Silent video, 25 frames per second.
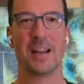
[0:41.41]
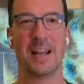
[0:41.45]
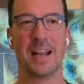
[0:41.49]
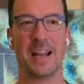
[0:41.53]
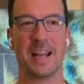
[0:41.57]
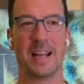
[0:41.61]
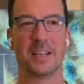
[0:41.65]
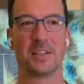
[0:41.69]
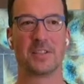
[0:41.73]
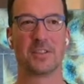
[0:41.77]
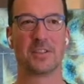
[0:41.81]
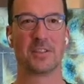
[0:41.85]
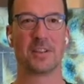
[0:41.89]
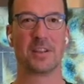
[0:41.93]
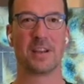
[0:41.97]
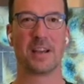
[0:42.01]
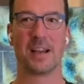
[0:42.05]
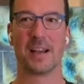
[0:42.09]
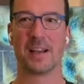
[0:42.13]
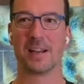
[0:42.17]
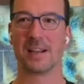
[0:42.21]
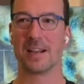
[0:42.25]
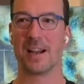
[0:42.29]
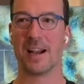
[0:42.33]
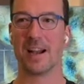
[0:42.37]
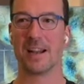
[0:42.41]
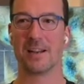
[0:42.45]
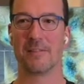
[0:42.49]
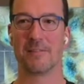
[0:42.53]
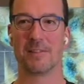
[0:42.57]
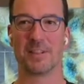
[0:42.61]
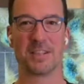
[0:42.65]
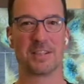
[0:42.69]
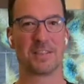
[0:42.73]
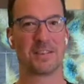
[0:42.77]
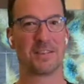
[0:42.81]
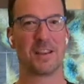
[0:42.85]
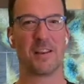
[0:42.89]
It's kind of a
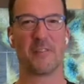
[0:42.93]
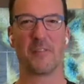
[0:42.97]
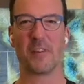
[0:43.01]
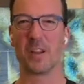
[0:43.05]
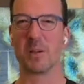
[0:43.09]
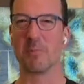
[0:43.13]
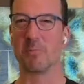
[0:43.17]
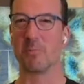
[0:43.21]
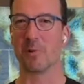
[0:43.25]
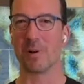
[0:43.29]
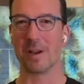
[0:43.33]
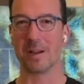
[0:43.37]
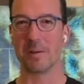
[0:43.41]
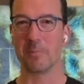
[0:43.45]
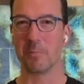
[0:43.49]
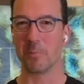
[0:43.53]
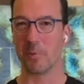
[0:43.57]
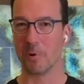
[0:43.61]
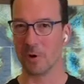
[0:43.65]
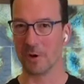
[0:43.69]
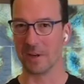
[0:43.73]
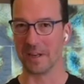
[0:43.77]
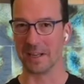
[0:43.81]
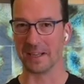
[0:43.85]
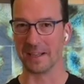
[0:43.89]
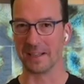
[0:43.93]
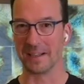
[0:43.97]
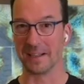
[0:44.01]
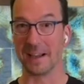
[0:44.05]
stuffing bread pudding.